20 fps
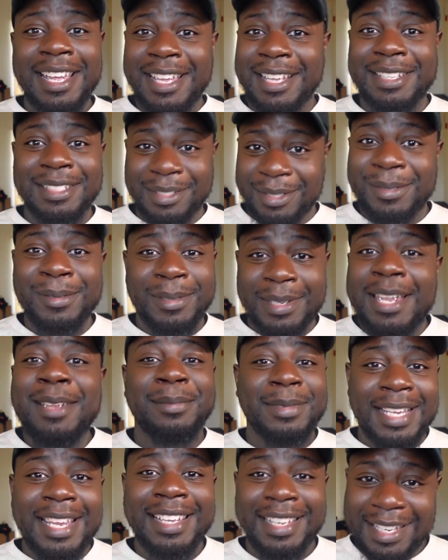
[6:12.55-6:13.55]
It's two
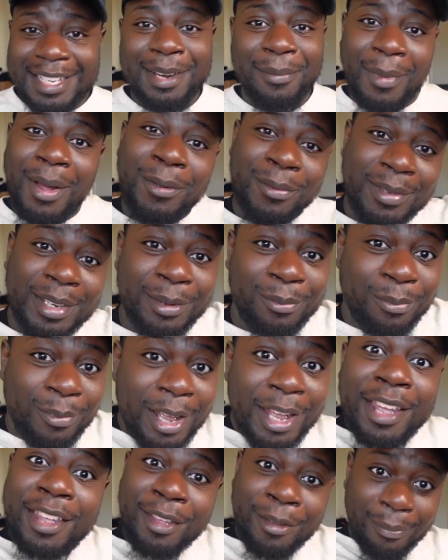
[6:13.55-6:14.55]
damn o'clock in the morning,
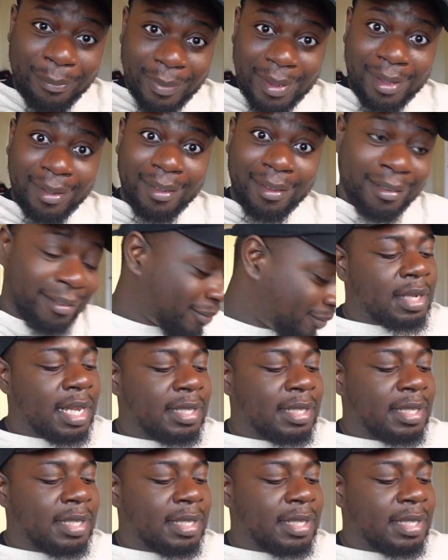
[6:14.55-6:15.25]
where you been?